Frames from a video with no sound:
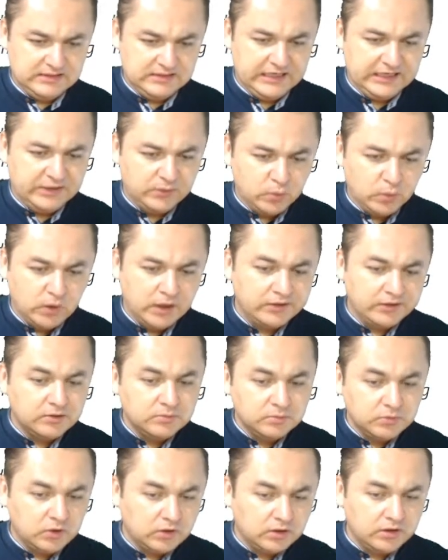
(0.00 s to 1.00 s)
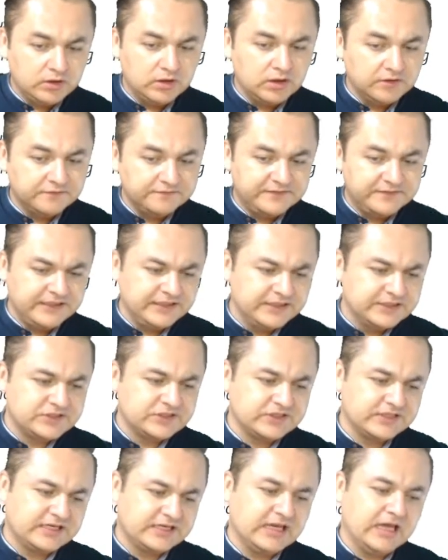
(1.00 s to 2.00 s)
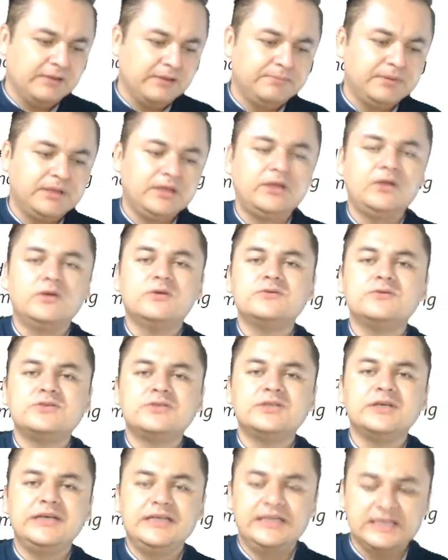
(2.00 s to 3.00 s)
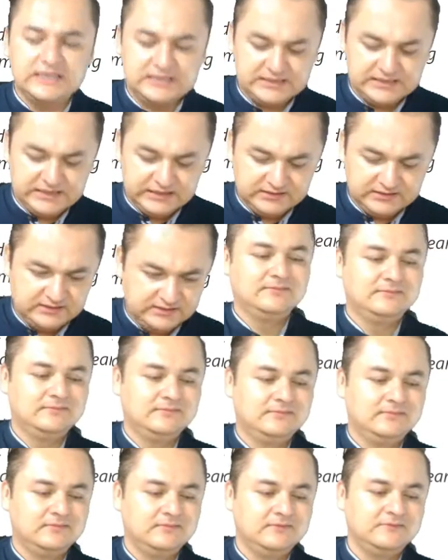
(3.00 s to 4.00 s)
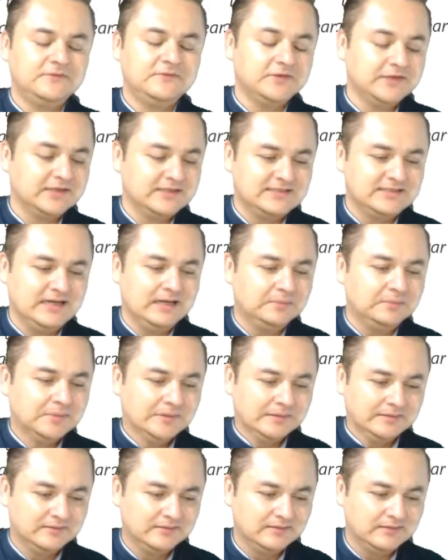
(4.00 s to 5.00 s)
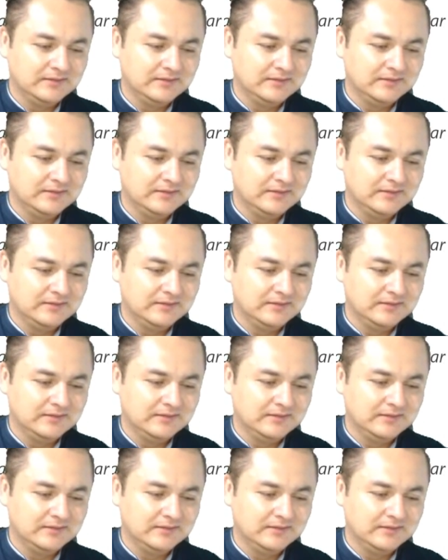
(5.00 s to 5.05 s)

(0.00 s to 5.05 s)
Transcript: And one or more of these can be used in a sentence. For example,